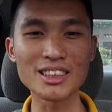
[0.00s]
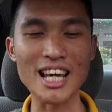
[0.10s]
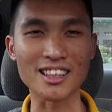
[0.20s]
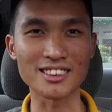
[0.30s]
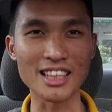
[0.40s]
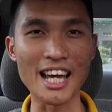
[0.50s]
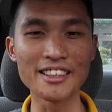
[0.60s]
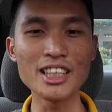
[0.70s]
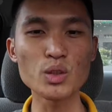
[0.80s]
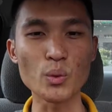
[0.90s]
Techs, and
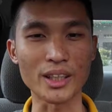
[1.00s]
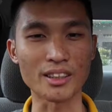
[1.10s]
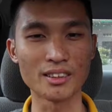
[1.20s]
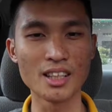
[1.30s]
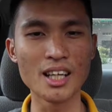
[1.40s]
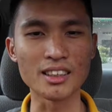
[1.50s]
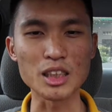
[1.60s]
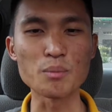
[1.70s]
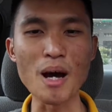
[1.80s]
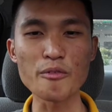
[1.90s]
this week, the
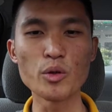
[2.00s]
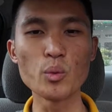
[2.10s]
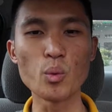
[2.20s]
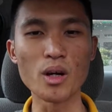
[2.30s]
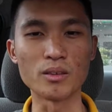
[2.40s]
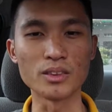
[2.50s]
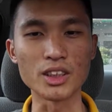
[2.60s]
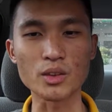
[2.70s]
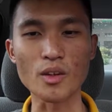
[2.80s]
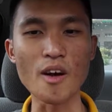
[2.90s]
smartphone world
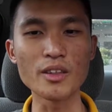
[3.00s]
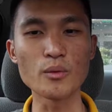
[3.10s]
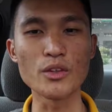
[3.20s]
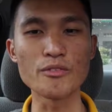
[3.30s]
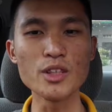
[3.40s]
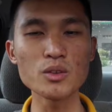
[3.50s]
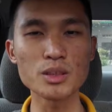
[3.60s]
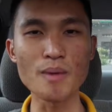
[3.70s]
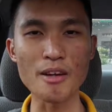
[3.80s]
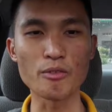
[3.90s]
is crowded with new
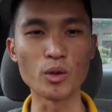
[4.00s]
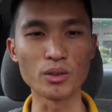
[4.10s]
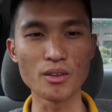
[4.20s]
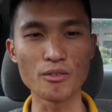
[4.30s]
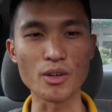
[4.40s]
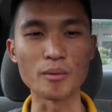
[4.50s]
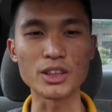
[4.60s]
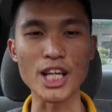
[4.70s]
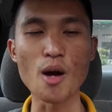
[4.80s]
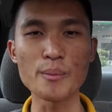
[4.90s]
smartphones from
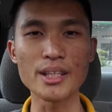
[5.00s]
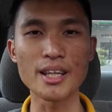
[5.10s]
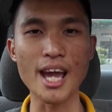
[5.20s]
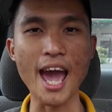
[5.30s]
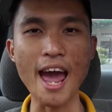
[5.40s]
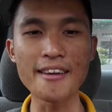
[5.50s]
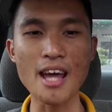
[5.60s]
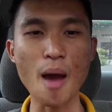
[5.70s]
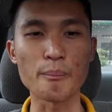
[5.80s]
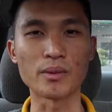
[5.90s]
Xiaomi and
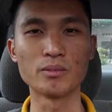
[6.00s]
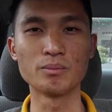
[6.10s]
Apple.